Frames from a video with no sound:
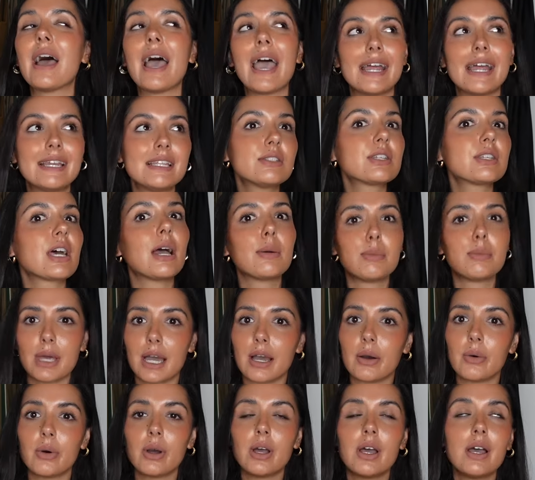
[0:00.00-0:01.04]
anytime
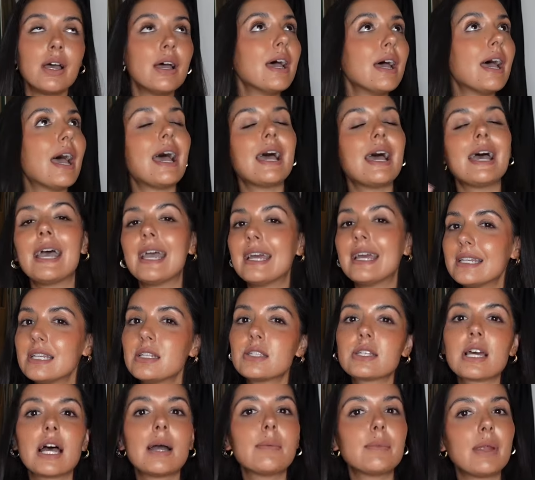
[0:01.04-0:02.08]
now
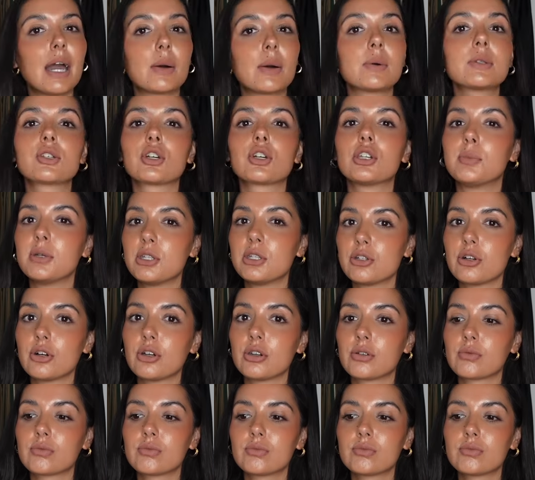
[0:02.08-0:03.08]
it's going to be done.